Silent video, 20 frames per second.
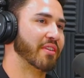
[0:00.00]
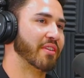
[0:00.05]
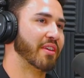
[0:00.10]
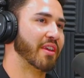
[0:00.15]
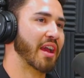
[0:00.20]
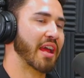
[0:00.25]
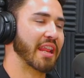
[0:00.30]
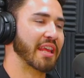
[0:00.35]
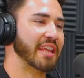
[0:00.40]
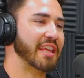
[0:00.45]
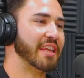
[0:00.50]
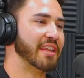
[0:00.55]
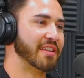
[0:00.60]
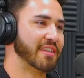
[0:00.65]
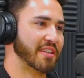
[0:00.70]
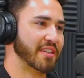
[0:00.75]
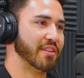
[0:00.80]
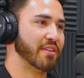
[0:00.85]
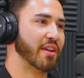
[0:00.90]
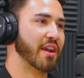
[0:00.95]
you got to
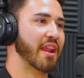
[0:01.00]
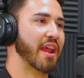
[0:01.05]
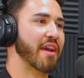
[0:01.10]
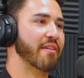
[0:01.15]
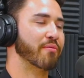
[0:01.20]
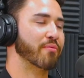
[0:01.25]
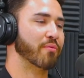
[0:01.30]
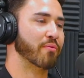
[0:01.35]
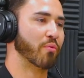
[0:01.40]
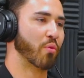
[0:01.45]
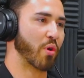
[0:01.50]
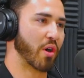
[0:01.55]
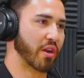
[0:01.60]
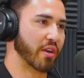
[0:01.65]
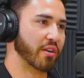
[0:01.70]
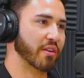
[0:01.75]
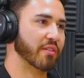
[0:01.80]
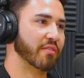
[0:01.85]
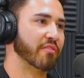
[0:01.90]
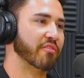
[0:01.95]
eat, you got to have
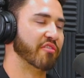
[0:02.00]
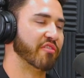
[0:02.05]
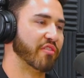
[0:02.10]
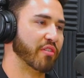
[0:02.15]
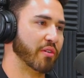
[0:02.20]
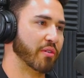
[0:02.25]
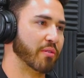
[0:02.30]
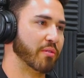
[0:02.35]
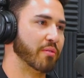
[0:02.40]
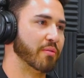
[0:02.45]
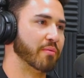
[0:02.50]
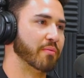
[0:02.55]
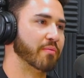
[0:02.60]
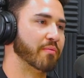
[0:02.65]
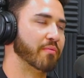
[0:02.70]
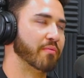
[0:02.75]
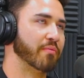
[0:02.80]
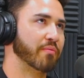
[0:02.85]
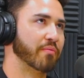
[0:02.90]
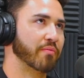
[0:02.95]
water, food,
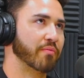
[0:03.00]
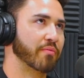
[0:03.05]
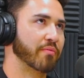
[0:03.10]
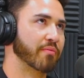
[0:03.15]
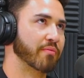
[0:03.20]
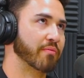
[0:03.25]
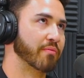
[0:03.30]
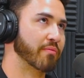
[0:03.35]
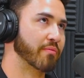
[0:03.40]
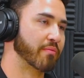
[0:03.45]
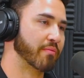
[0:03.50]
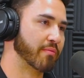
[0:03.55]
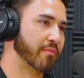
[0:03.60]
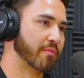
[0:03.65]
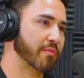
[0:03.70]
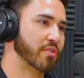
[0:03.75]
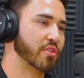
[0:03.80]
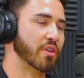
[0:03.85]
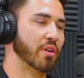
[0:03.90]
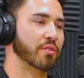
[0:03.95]

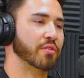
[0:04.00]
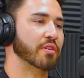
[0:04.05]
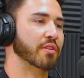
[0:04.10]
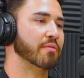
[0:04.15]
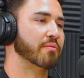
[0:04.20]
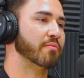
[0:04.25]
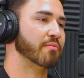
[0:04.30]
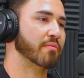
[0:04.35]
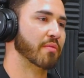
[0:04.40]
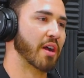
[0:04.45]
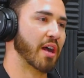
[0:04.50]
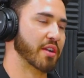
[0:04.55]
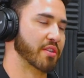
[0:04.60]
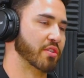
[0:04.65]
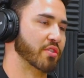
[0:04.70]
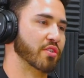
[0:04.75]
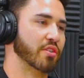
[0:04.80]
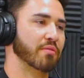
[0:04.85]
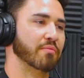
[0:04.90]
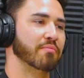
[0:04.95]
shelter,
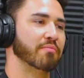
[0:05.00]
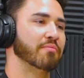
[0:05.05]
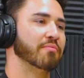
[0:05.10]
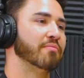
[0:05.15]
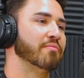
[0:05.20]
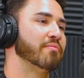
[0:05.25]
oxygen.